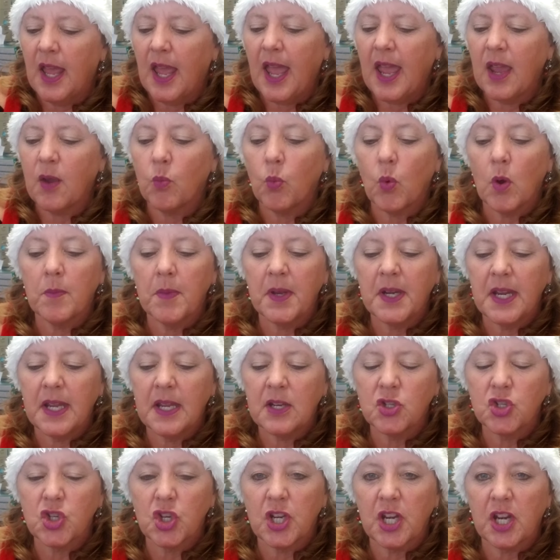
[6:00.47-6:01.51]
A woman
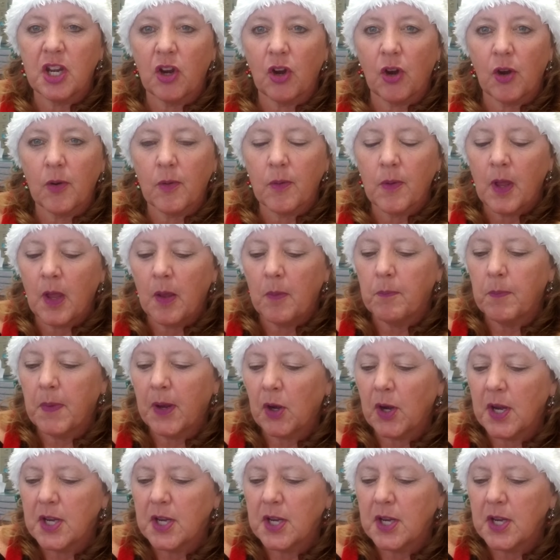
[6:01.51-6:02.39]
engineer. Mary